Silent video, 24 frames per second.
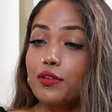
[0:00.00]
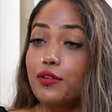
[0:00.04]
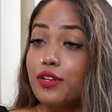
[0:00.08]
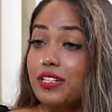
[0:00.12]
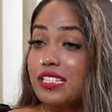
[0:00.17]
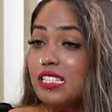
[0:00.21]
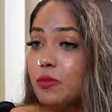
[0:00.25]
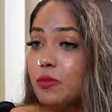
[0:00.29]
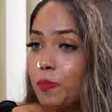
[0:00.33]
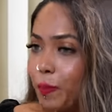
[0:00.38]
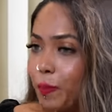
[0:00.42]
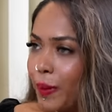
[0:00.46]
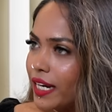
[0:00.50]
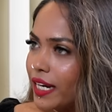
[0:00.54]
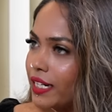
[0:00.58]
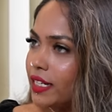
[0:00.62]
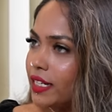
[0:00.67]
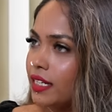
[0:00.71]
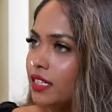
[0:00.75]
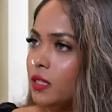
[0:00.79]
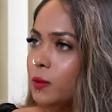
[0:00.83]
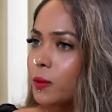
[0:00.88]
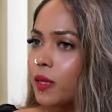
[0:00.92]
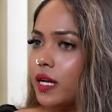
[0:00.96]
Respect
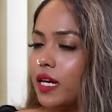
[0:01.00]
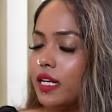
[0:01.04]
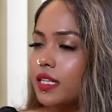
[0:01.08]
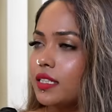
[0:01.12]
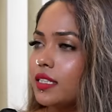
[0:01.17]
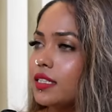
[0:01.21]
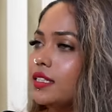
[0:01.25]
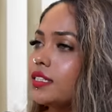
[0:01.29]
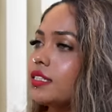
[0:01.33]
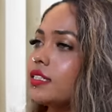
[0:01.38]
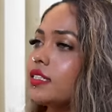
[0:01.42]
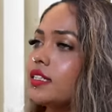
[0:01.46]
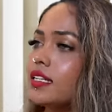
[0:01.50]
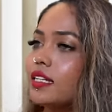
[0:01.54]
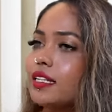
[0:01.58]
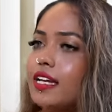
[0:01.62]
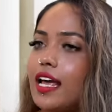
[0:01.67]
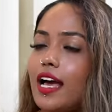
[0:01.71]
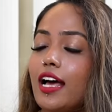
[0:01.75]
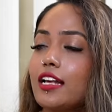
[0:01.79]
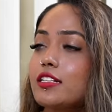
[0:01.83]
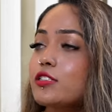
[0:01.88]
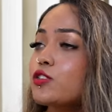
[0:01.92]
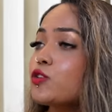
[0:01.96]
ennu parayunnathu it
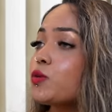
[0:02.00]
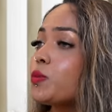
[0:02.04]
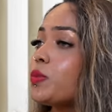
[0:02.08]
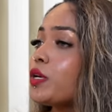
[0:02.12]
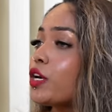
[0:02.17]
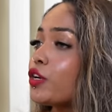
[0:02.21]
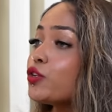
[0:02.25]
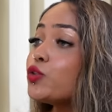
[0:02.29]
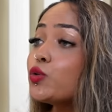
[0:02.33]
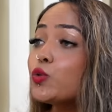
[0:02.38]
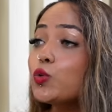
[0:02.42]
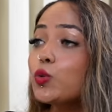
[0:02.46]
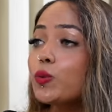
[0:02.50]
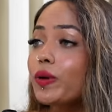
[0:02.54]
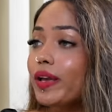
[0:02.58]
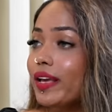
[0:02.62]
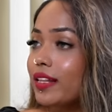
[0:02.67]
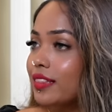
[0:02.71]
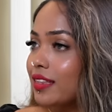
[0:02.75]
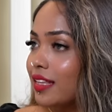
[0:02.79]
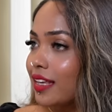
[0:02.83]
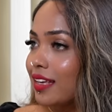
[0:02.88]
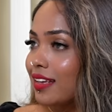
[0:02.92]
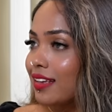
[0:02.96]
has to be a two way
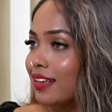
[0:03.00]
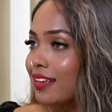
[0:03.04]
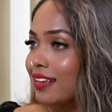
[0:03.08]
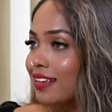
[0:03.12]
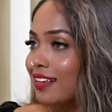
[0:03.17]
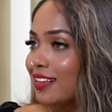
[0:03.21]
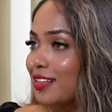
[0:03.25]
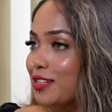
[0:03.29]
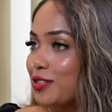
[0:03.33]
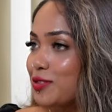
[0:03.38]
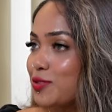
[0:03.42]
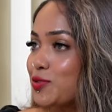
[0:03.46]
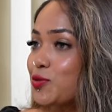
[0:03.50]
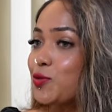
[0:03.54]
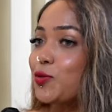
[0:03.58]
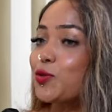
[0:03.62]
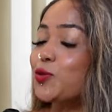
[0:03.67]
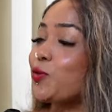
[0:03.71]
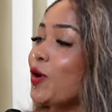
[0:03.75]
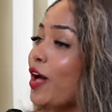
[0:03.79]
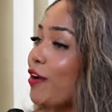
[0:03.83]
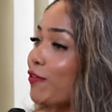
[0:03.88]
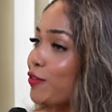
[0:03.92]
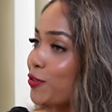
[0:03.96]
thing. So
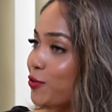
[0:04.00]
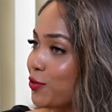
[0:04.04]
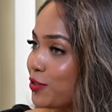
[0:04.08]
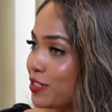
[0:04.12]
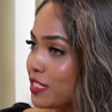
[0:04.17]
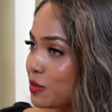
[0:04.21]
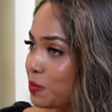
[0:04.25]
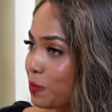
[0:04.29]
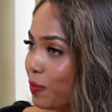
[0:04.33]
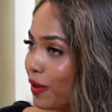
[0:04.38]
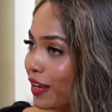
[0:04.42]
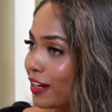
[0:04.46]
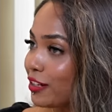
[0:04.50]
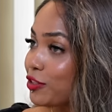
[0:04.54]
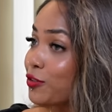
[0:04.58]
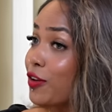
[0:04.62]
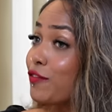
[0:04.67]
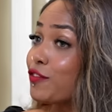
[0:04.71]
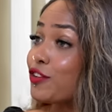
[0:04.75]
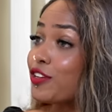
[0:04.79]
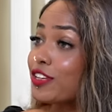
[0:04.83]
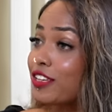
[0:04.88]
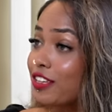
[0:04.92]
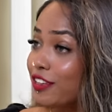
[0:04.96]
you have to respect, you
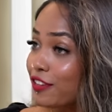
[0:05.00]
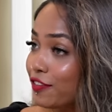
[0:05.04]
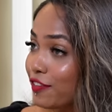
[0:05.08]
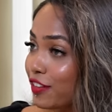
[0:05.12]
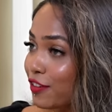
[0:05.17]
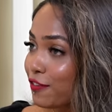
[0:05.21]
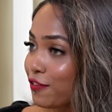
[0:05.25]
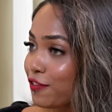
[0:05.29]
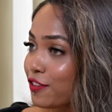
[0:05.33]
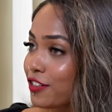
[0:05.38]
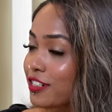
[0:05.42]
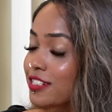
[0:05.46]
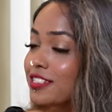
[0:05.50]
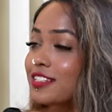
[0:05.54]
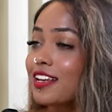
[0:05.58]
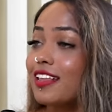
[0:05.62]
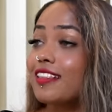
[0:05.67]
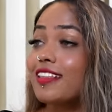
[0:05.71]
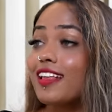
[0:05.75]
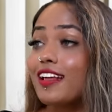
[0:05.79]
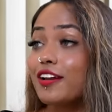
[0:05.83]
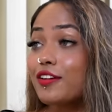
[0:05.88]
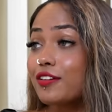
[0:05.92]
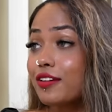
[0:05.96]
have to give it first
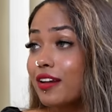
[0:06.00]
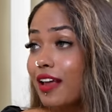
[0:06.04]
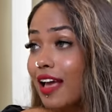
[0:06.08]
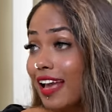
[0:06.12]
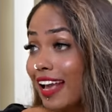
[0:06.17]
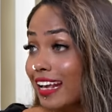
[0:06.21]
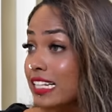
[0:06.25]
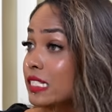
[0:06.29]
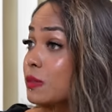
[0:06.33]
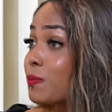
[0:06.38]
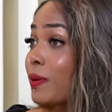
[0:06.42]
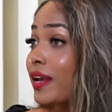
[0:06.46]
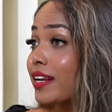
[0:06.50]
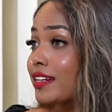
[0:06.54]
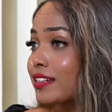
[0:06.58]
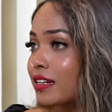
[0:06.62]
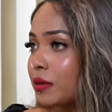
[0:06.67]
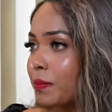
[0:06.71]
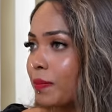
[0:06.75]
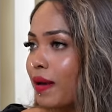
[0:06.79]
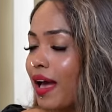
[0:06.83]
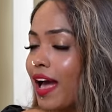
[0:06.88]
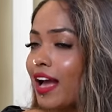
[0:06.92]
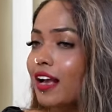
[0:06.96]
and then expect
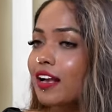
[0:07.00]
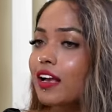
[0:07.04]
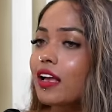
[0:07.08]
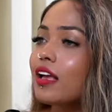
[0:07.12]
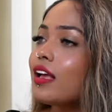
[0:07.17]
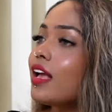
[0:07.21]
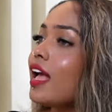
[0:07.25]
it back.